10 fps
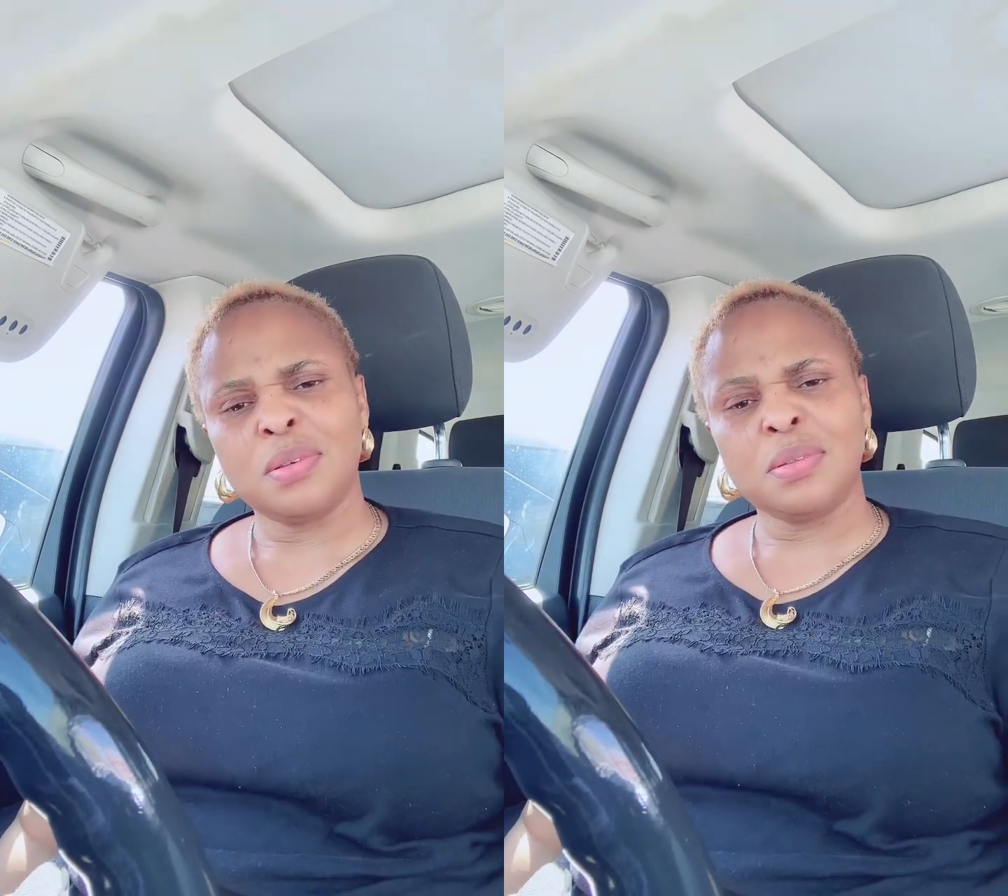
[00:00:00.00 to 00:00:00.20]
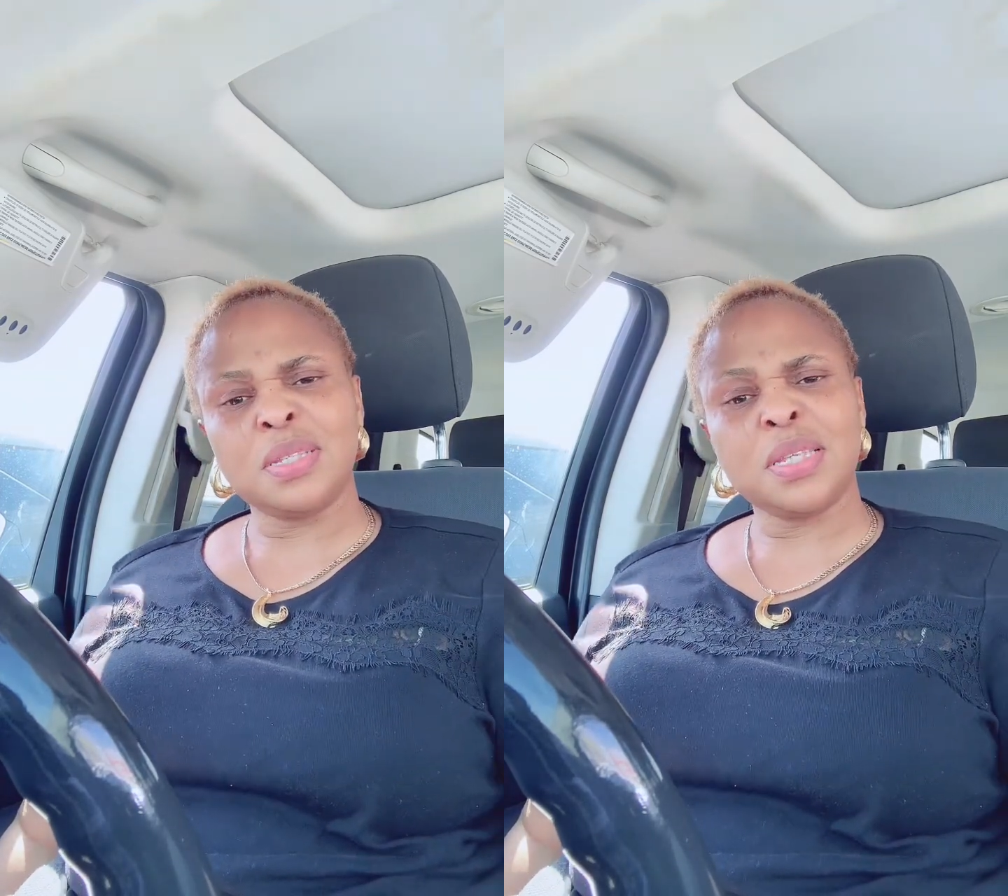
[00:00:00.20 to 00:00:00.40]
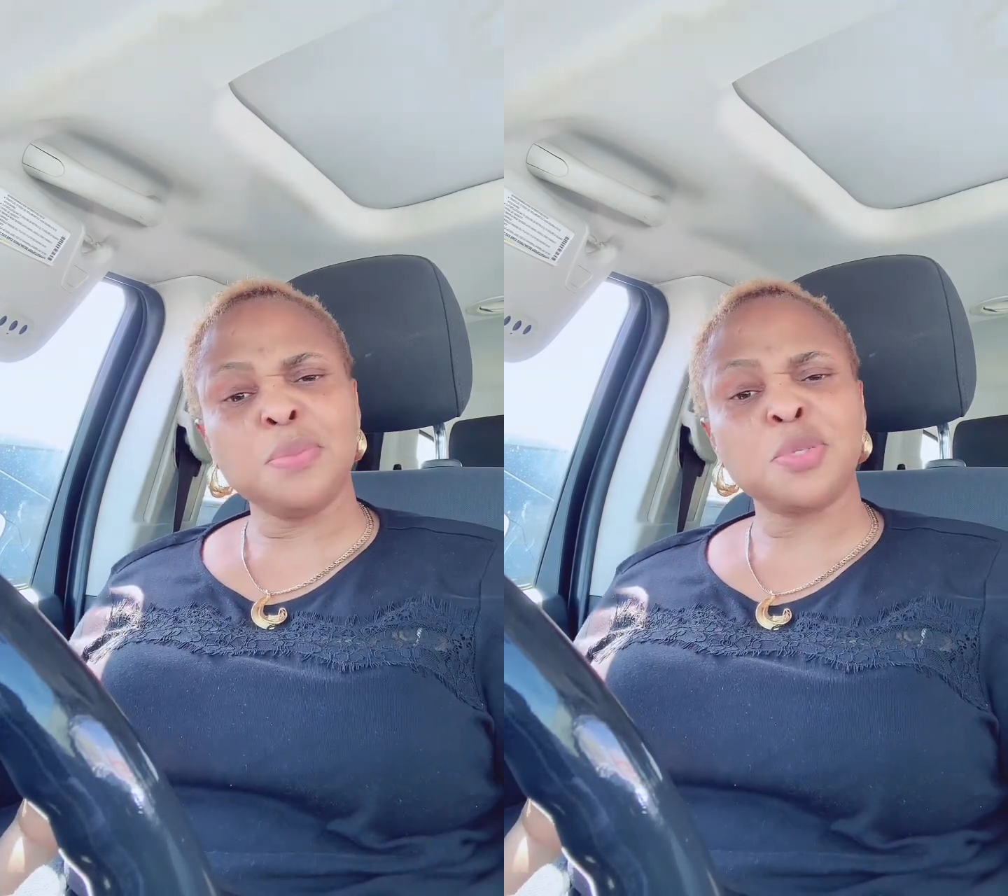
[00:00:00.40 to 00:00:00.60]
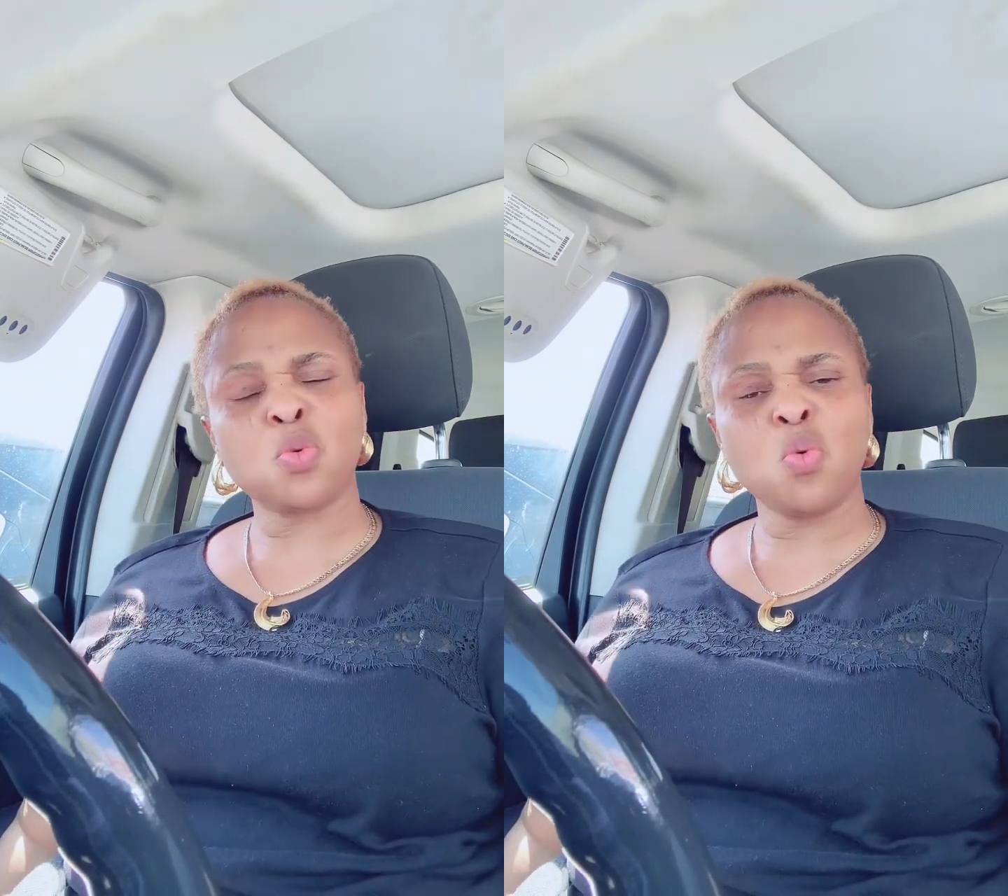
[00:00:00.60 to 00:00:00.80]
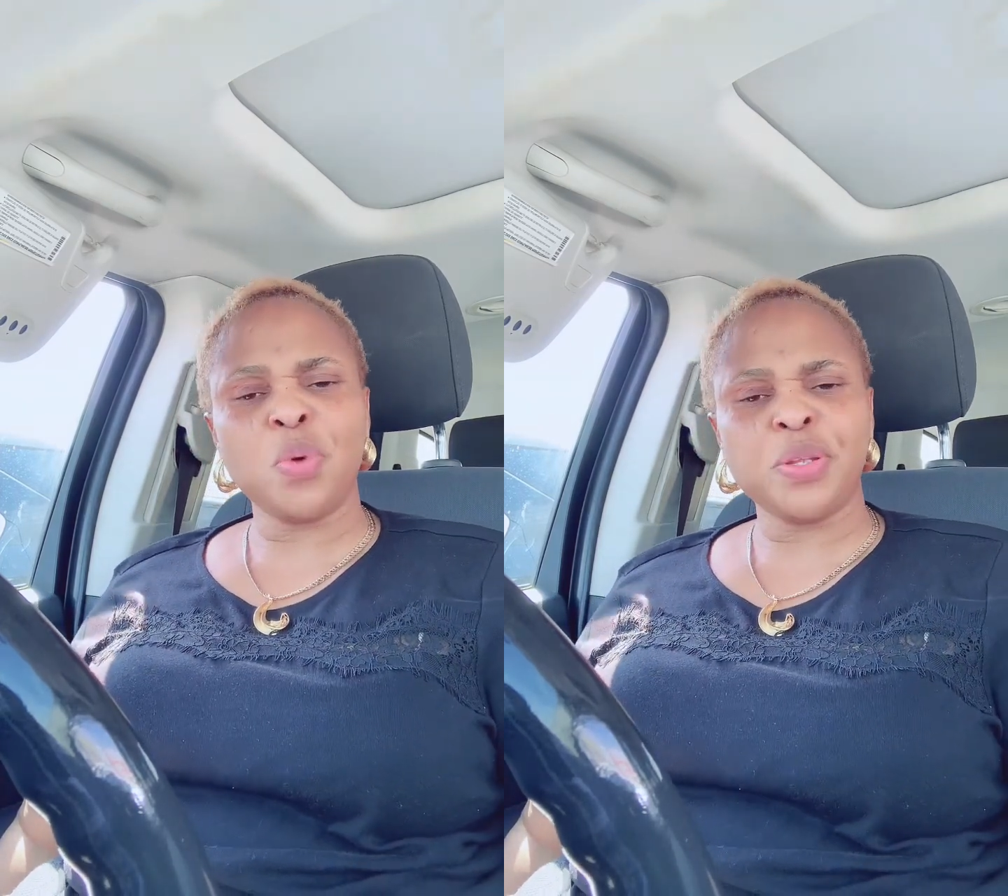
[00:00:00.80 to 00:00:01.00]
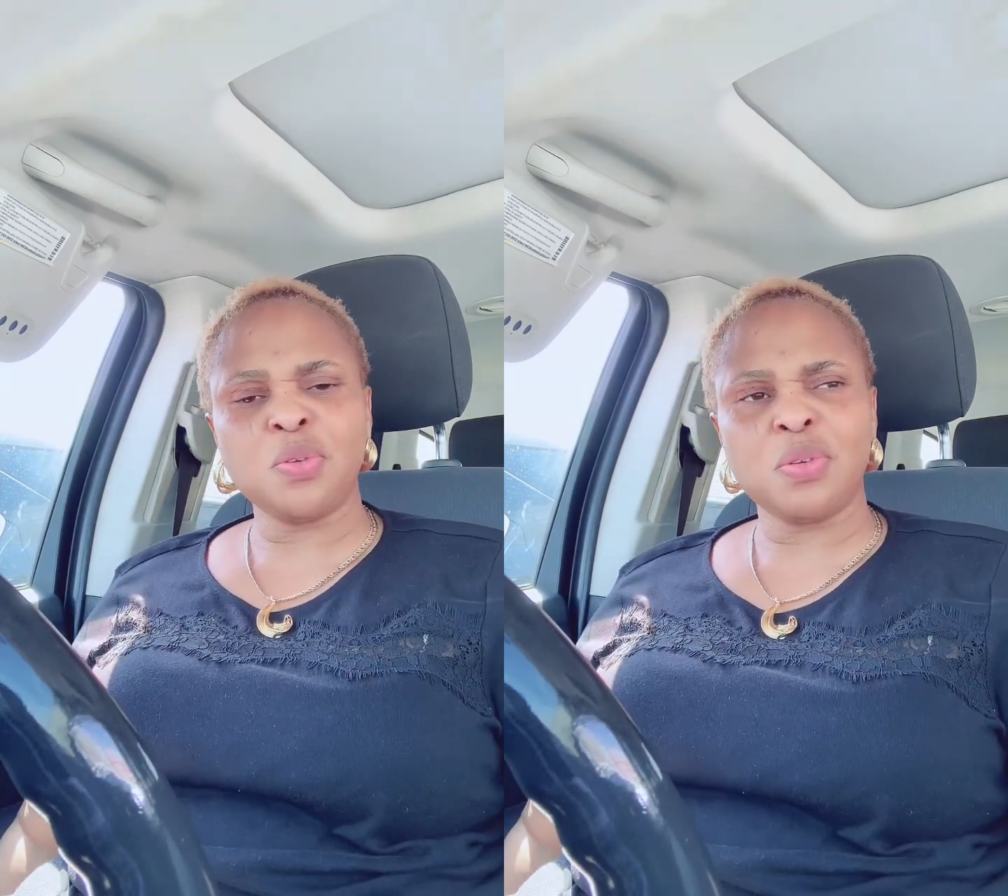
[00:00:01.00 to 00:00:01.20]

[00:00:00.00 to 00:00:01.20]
the same school with you.